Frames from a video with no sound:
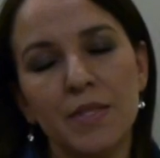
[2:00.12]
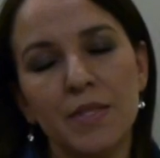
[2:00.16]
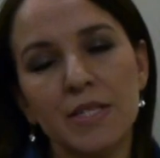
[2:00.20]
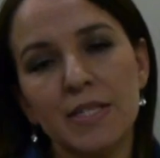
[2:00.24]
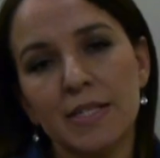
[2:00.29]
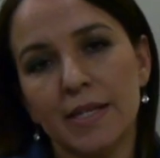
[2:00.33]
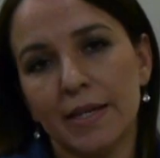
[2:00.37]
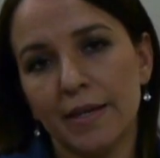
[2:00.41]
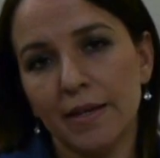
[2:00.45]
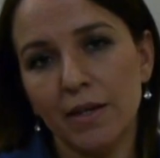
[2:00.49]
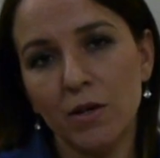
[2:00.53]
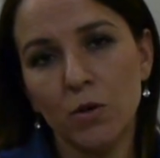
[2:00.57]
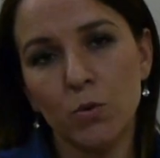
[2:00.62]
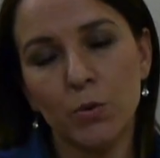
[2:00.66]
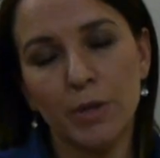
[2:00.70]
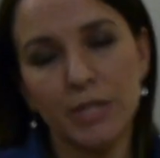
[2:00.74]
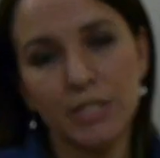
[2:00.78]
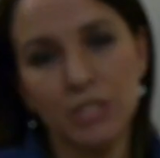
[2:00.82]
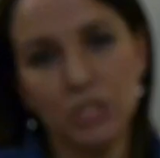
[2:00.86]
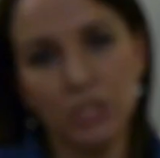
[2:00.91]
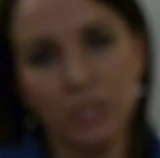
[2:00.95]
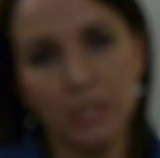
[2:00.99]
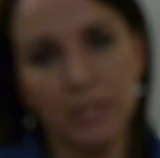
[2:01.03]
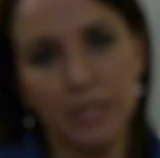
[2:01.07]
second
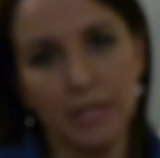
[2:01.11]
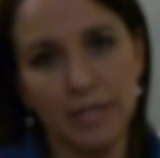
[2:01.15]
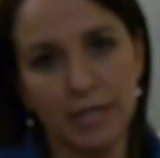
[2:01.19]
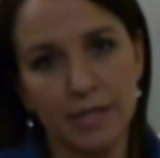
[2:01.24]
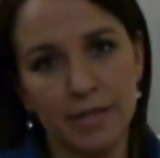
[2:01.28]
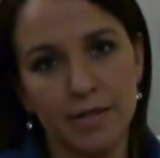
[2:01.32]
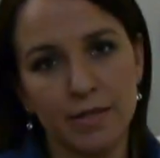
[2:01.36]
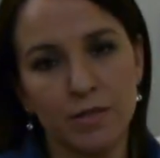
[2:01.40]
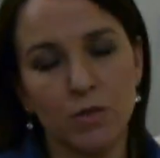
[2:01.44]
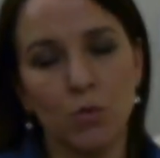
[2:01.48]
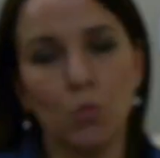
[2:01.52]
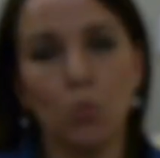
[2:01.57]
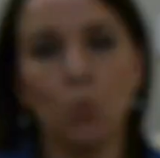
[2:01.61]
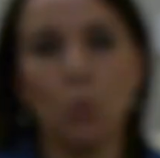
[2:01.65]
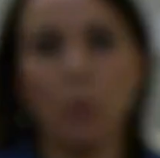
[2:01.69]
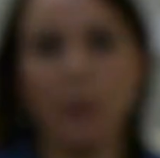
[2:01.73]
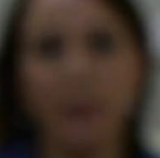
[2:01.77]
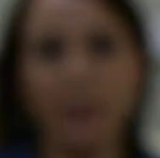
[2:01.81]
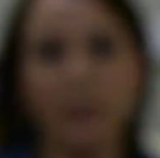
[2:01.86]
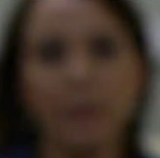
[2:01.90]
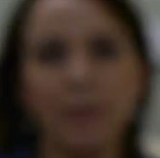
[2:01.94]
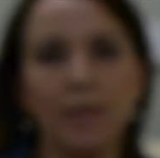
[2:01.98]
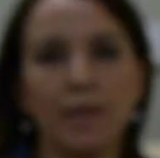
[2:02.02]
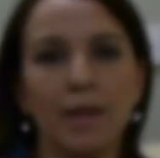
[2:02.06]
question is,
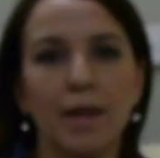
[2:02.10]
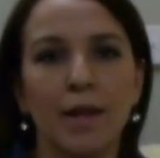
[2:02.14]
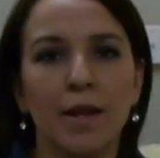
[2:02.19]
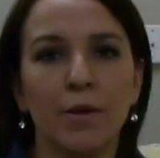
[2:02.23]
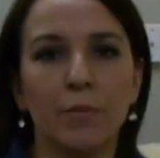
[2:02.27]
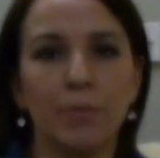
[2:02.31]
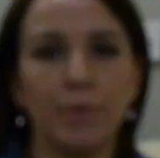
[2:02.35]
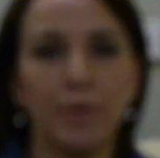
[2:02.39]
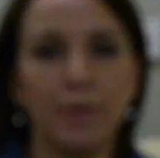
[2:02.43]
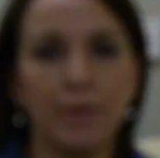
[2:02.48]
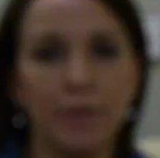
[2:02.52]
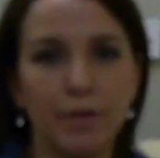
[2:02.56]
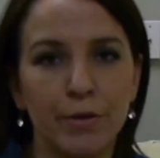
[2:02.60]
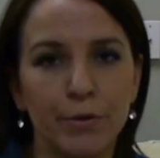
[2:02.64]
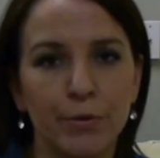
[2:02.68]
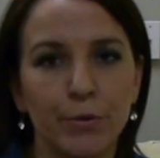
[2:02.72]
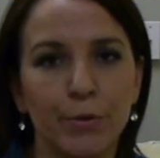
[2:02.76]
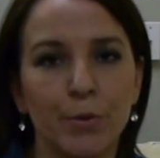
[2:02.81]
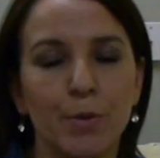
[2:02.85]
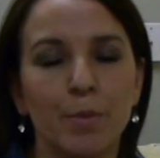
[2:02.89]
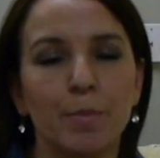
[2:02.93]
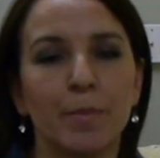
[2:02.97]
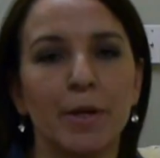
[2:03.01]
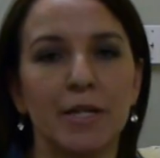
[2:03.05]
when can I
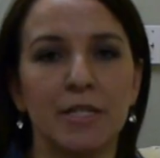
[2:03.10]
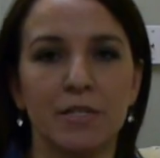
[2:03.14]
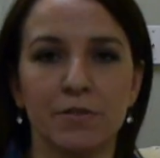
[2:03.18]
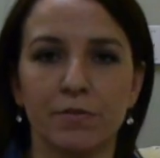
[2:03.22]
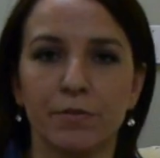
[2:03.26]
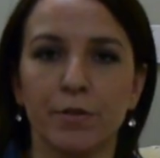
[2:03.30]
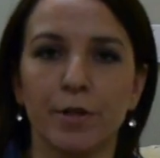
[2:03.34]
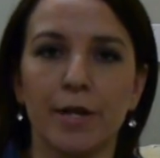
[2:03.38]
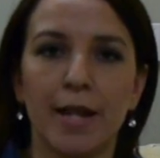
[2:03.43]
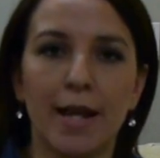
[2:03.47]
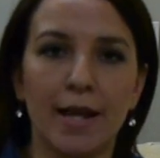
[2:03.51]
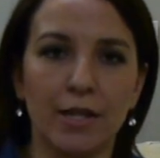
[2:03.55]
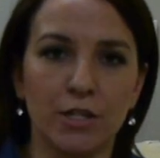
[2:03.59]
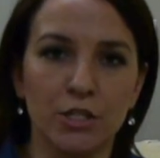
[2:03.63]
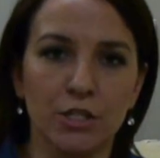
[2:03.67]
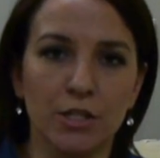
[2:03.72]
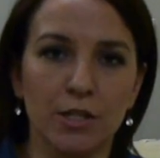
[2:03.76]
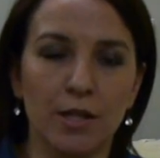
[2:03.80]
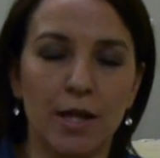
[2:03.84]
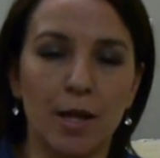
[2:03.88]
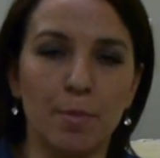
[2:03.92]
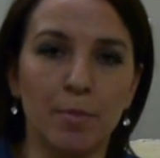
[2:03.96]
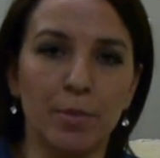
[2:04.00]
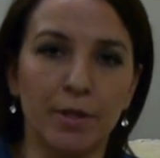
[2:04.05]
renew my deferred
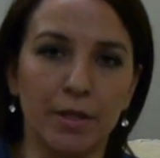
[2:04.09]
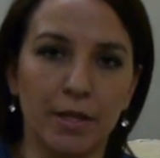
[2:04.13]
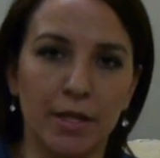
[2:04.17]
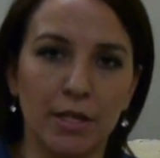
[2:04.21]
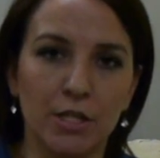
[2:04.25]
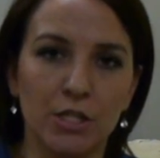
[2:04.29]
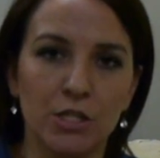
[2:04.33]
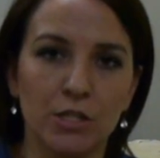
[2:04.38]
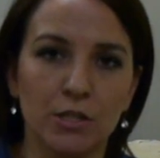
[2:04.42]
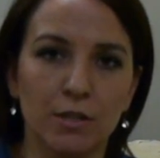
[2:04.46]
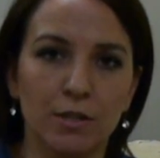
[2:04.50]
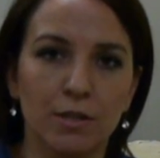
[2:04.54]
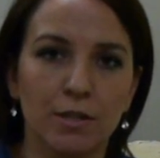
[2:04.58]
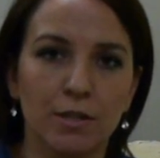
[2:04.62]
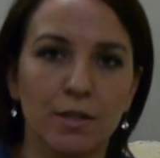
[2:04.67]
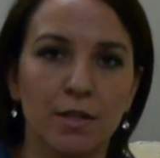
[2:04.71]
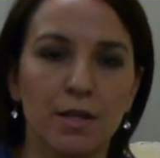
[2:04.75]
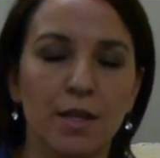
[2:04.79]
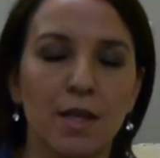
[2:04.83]
action application?